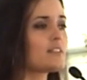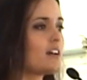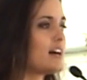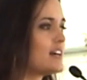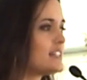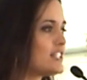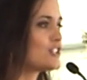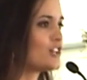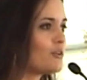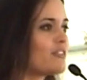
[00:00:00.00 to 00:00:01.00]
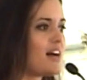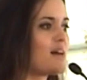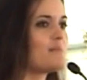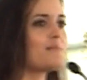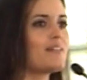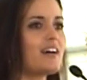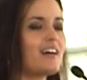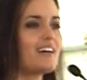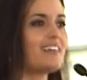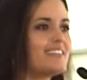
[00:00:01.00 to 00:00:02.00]
to show them
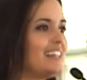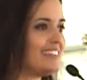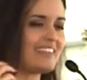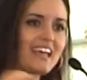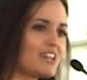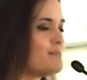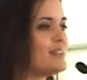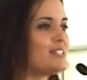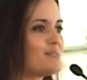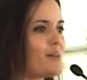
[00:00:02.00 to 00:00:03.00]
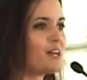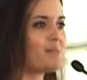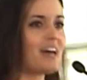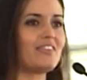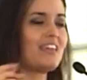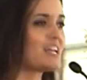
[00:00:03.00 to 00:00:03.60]
that they can be smart at math,